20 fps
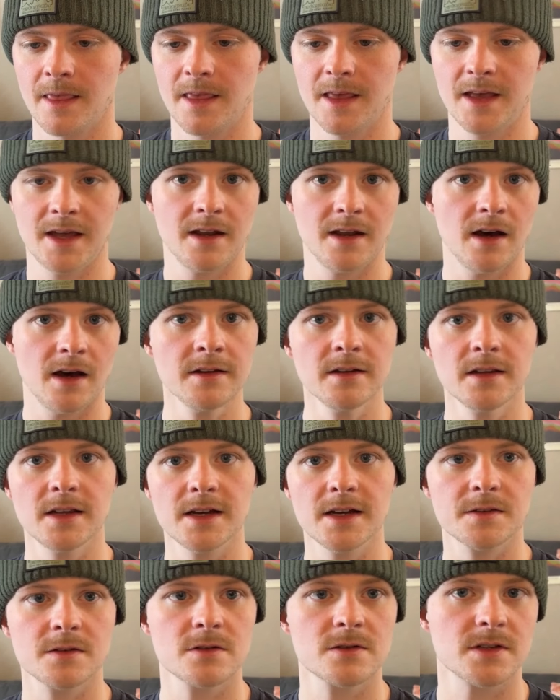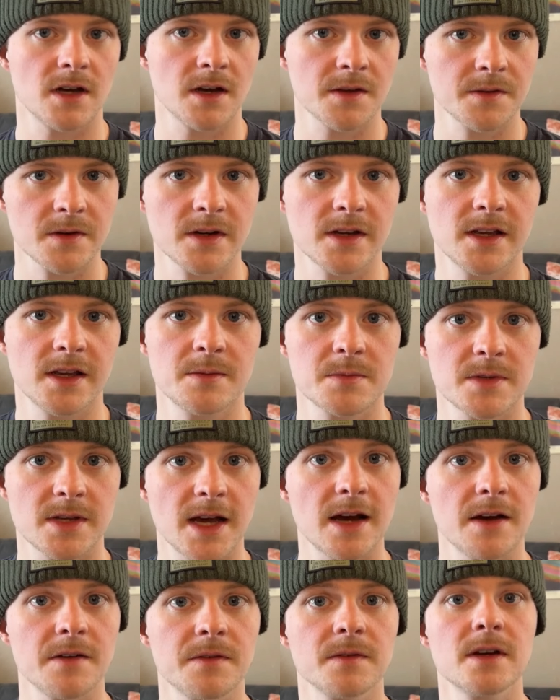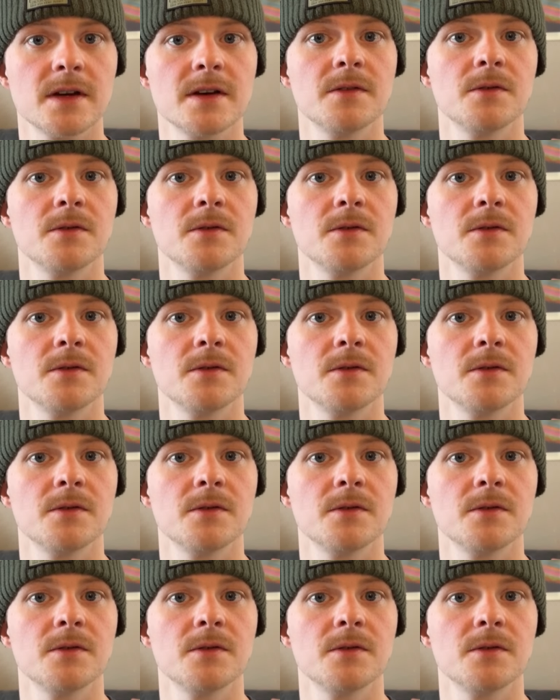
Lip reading: and unlike those other games, Half-Life